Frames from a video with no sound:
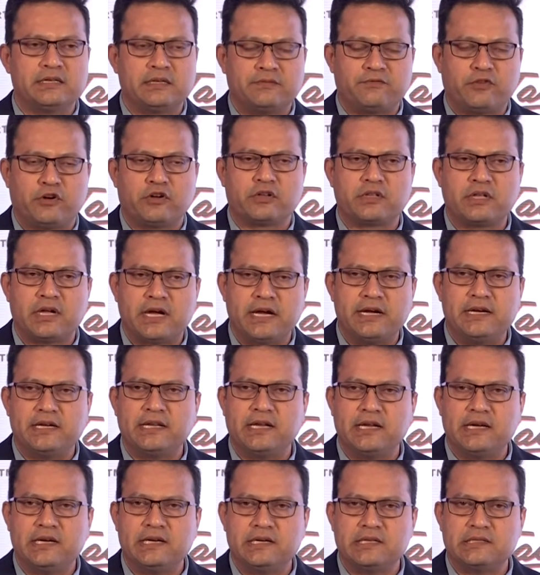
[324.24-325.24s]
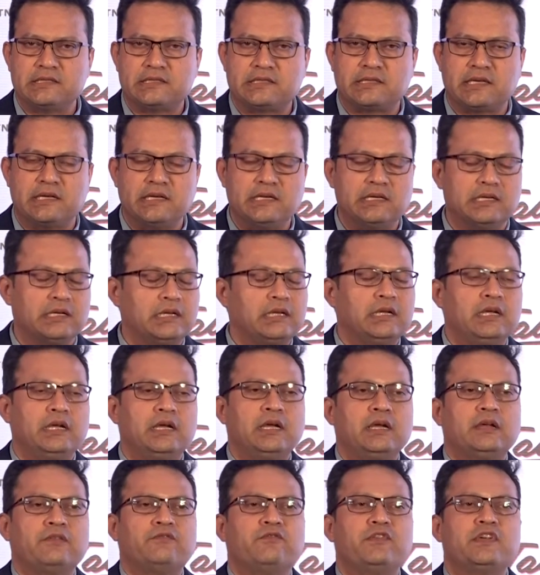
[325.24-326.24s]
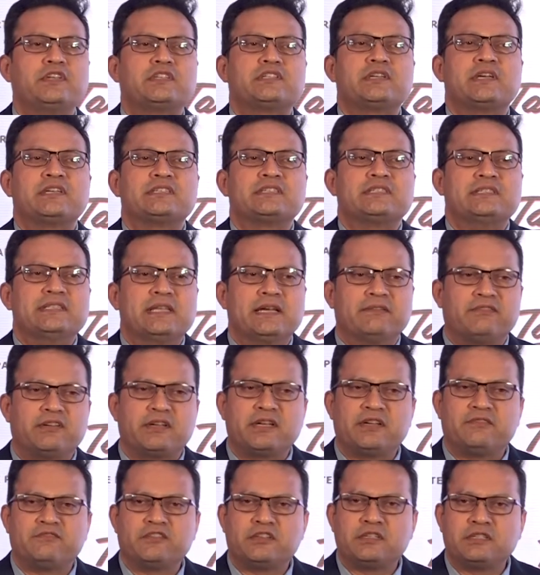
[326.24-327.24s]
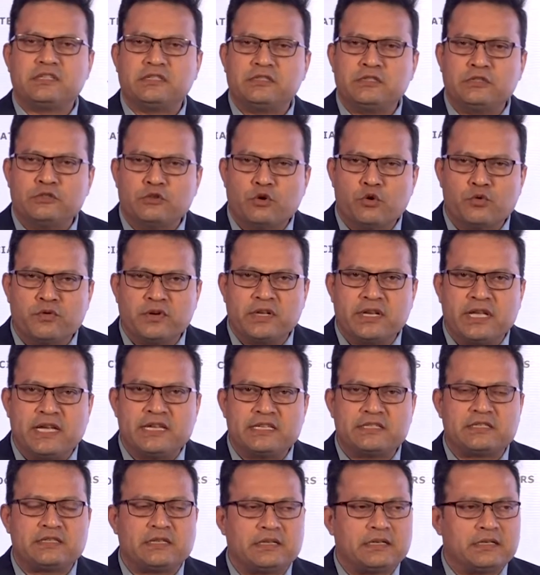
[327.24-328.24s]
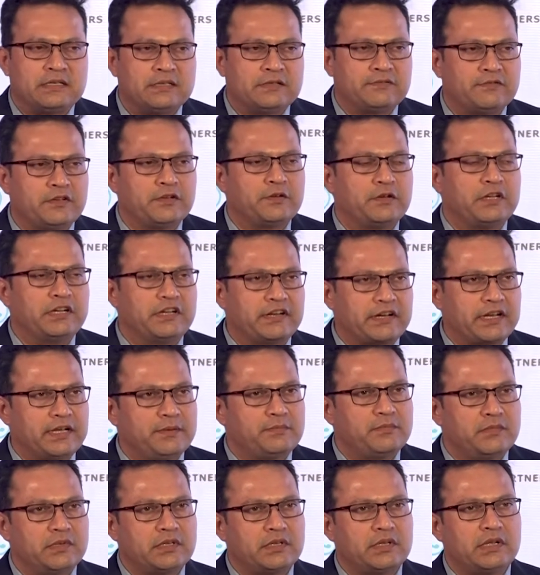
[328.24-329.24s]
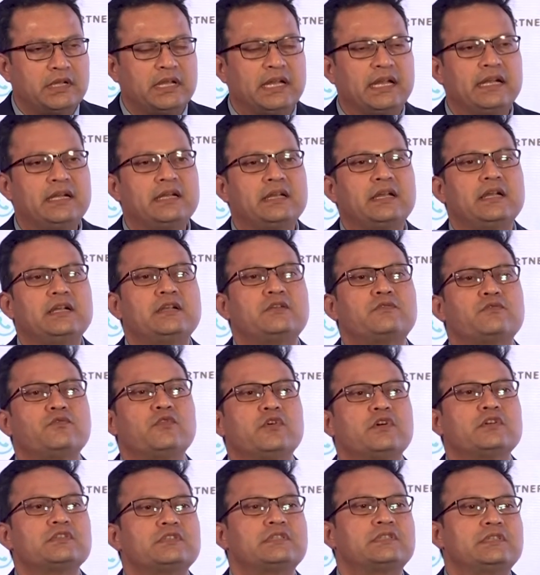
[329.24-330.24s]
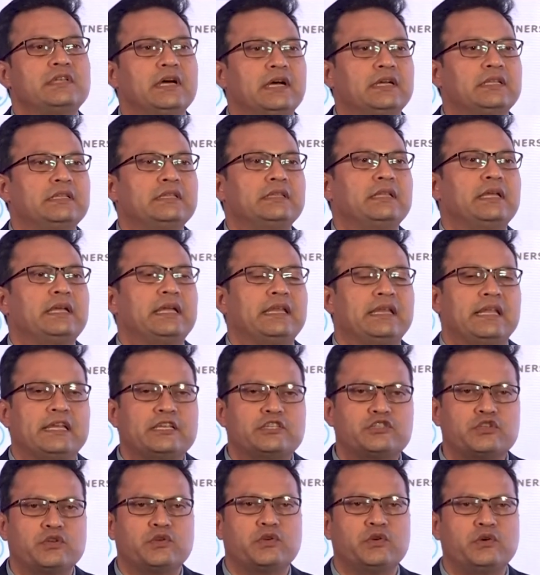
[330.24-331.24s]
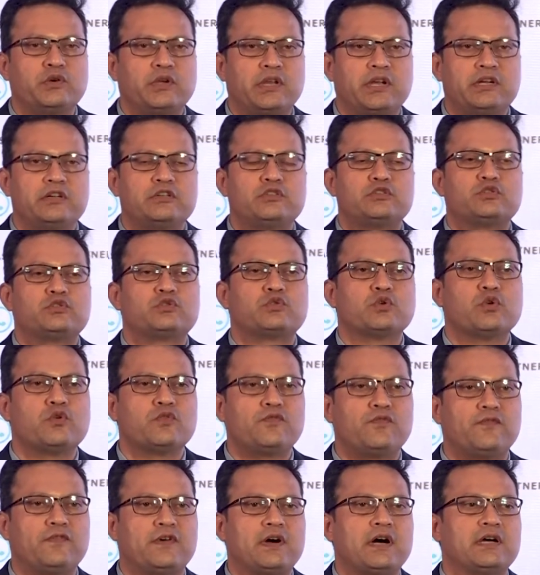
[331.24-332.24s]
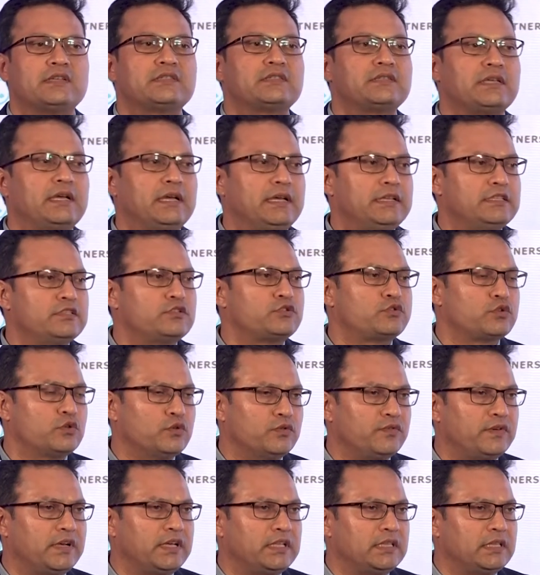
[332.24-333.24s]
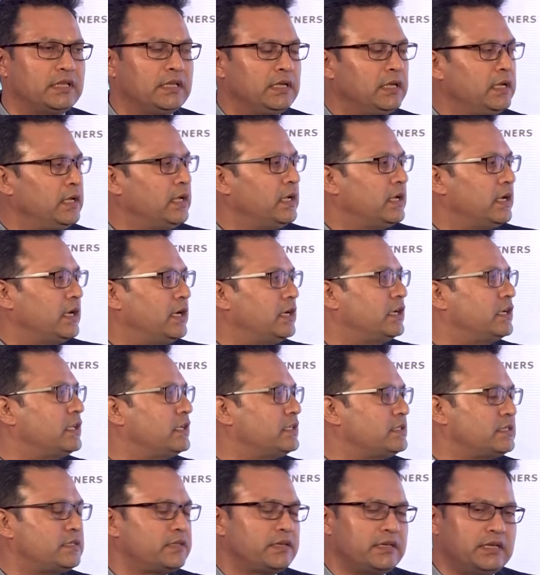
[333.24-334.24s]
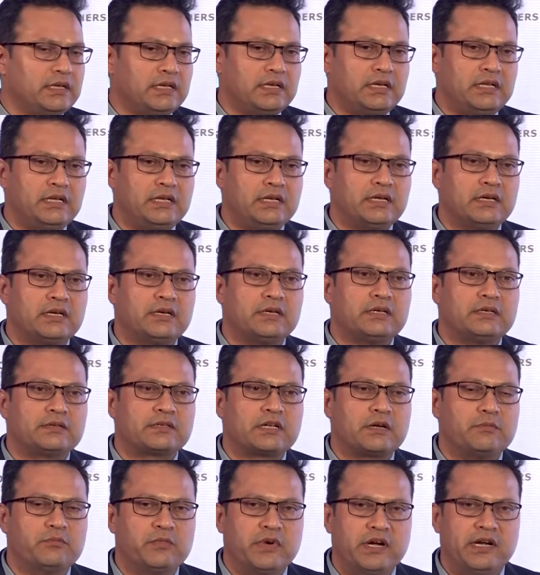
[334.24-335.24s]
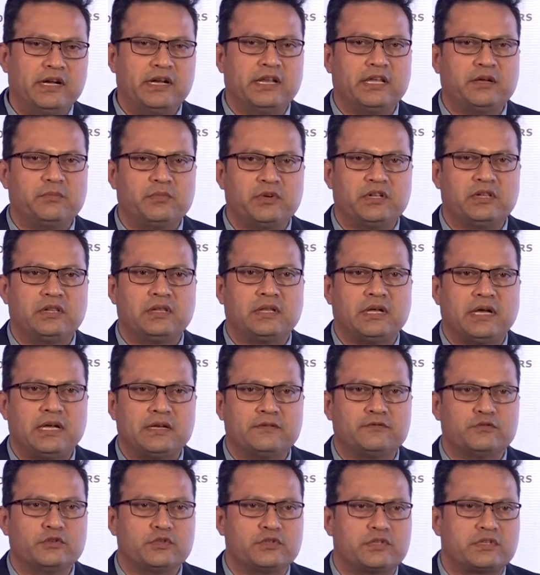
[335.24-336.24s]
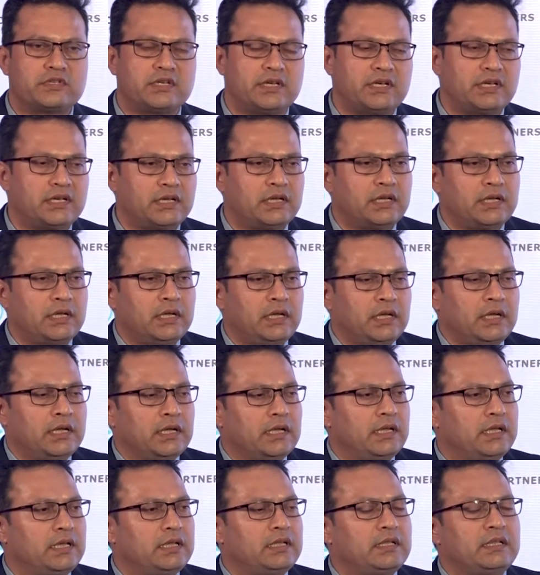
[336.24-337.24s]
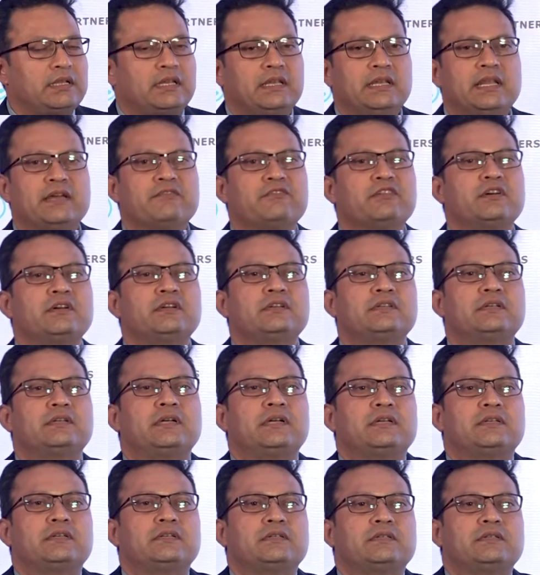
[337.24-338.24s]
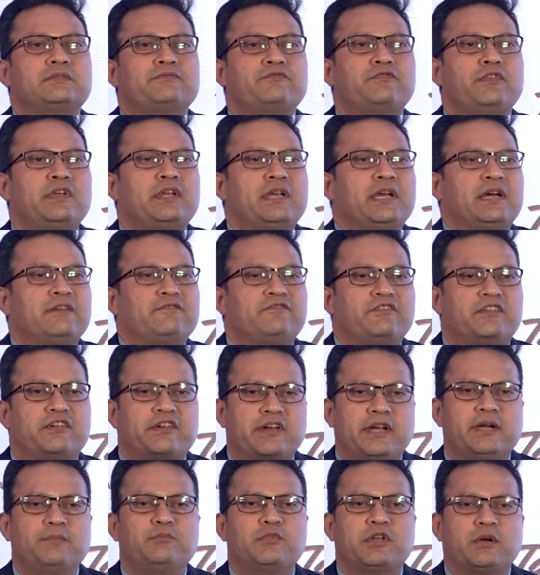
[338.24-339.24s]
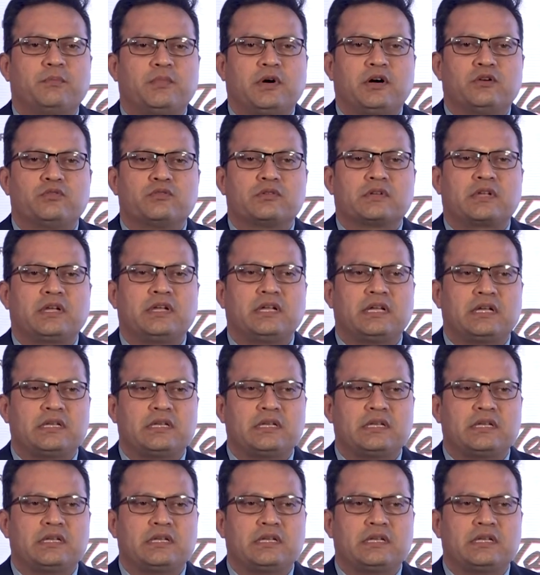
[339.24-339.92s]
for the IT industry, which has never ever, no one has ever dreamt, and it was done and executed so fast and so well. It is really a commendable, I would say, we have dreamt about